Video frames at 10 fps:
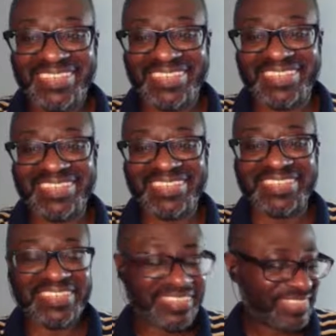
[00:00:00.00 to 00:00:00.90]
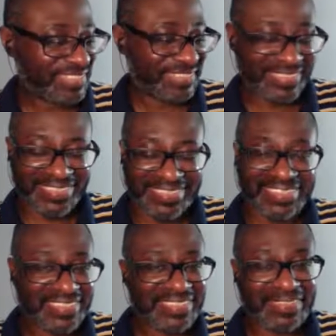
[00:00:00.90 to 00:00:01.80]
Yeah. See, it's little
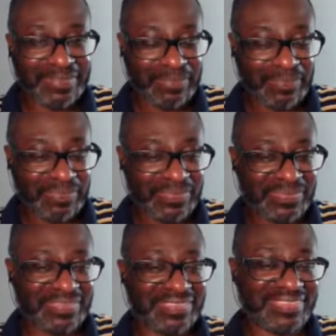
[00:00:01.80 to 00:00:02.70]
dumb shit like that,